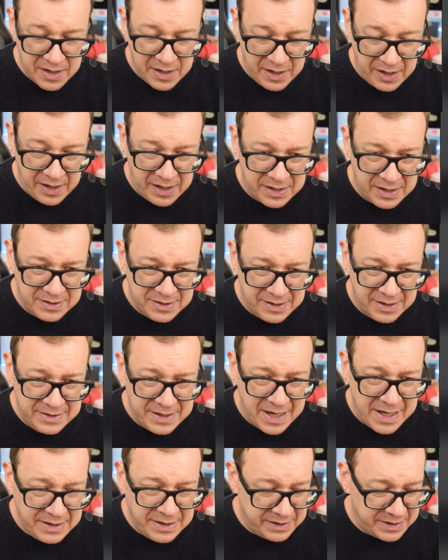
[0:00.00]
and th
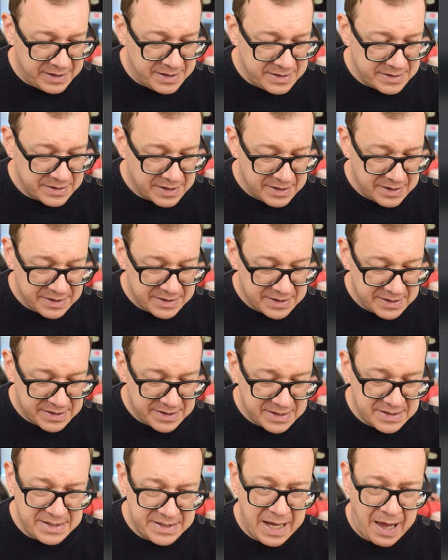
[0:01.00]
that is
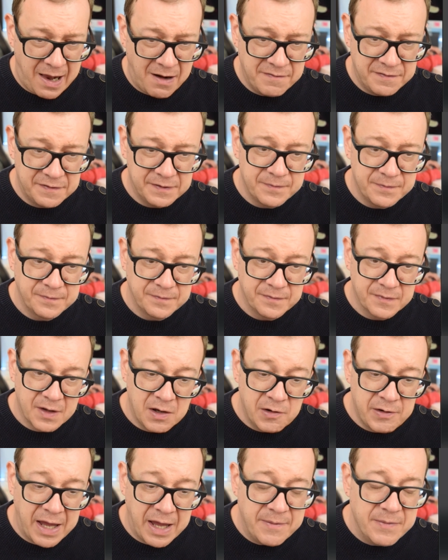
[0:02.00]
self.
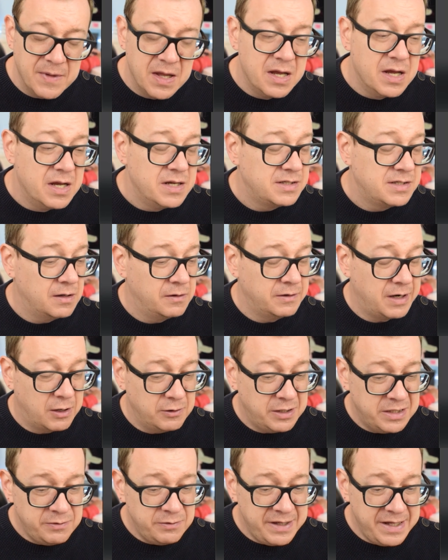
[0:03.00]
Okay, so now
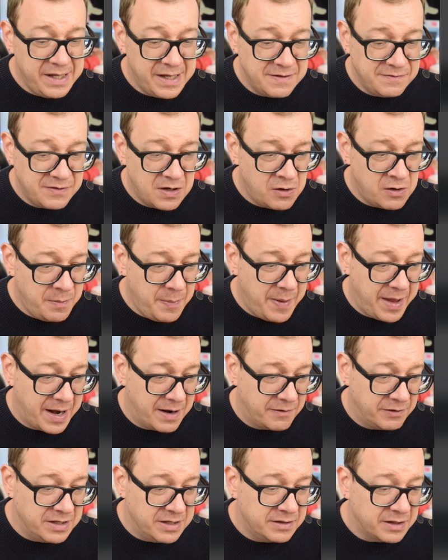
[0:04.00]
that we have our
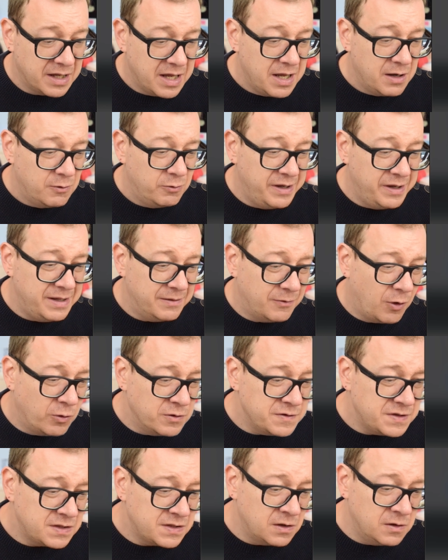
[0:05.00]
parent, we
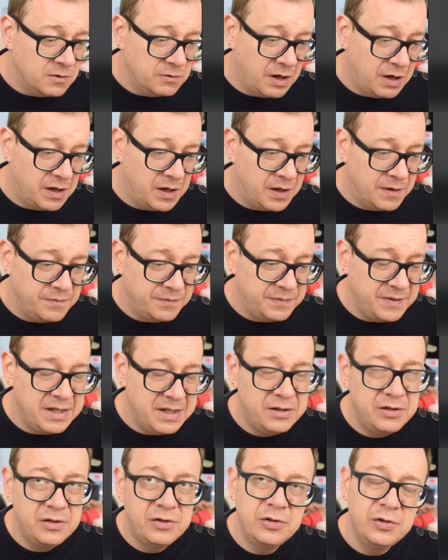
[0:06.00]
also uh,
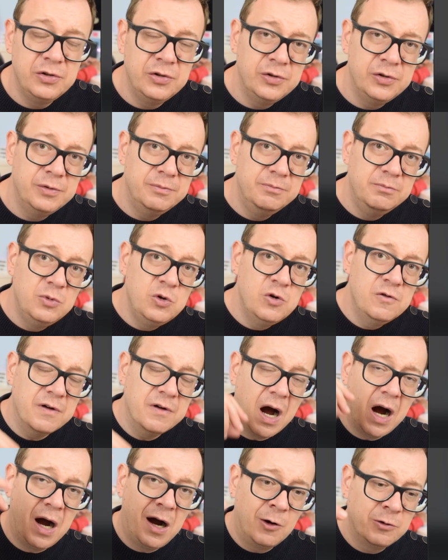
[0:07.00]
need to move
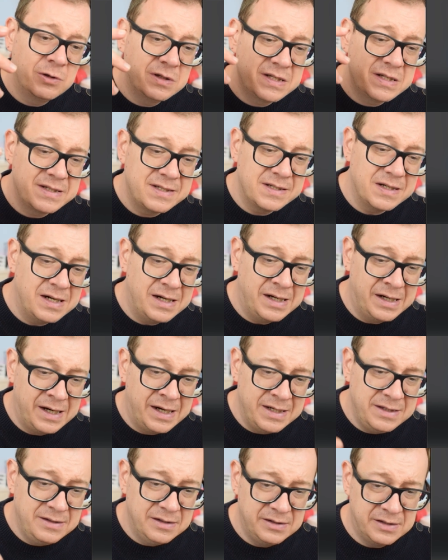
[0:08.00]

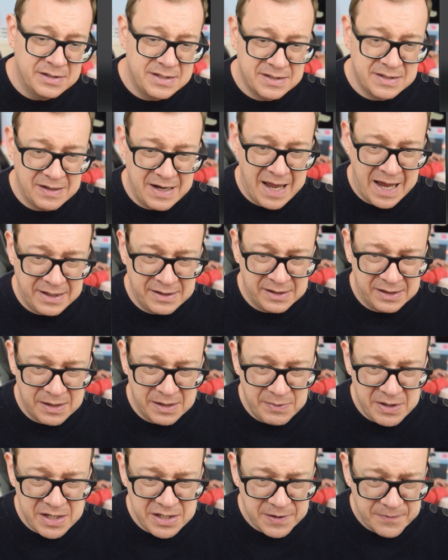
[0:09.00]
outside the selected
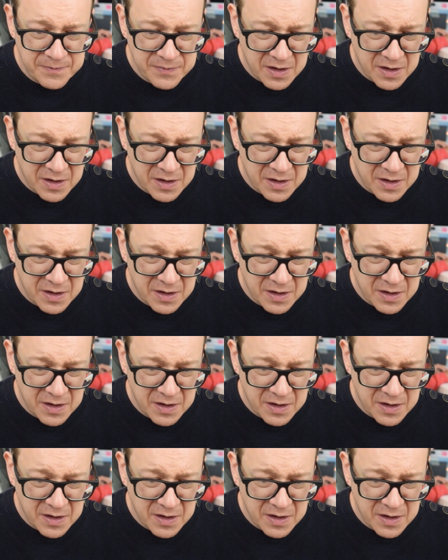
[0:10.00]
image